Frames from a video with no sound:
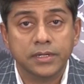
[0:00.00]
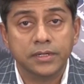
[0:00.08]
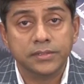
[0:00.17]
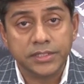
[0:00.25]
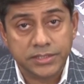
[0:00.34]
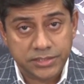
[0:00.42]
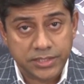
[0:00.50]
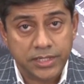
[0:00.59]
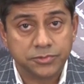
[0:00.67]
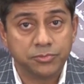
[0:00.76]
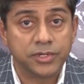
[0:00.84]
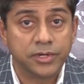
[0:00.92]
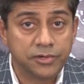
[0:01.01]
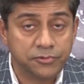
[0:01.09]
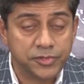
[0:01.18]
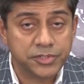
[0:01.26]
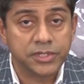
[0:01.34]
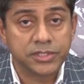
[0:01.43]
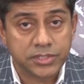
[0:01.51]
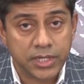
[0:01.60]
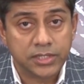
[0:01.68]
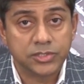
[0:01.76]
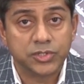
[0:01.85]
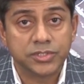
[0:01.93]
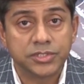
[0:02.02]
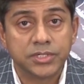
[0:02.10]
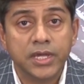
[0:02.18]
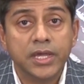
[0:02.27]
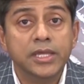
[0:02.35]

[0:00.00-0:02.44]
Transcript: these days with artificial intelligence,